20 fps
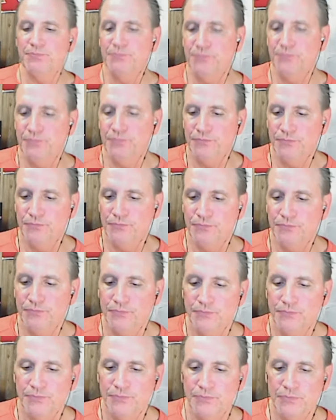
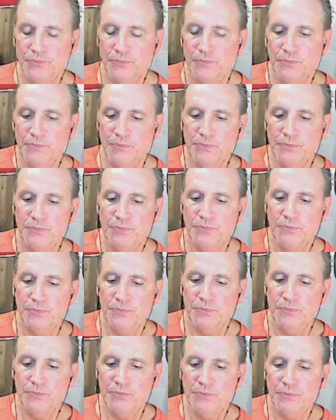
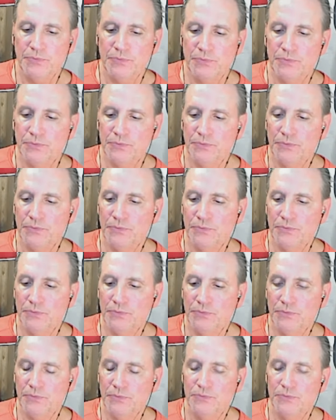
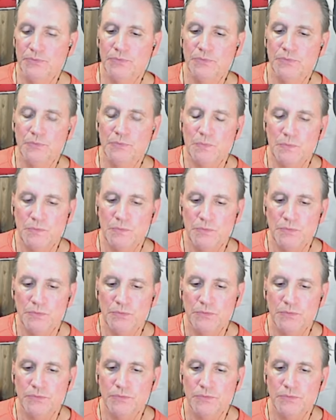No words are spoken by the person on screen.